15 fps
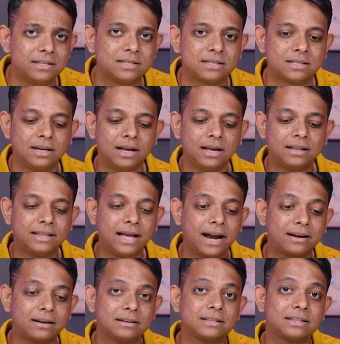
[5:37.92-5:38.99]
means
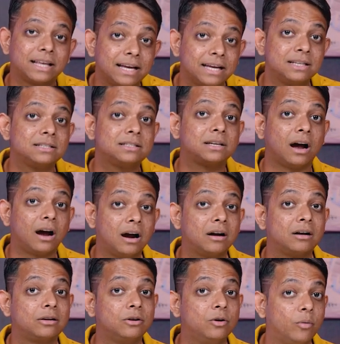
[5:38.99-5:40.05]
that things
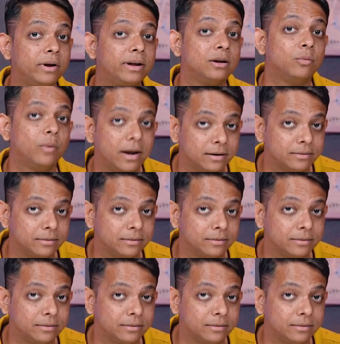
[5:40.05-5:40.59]
aren't going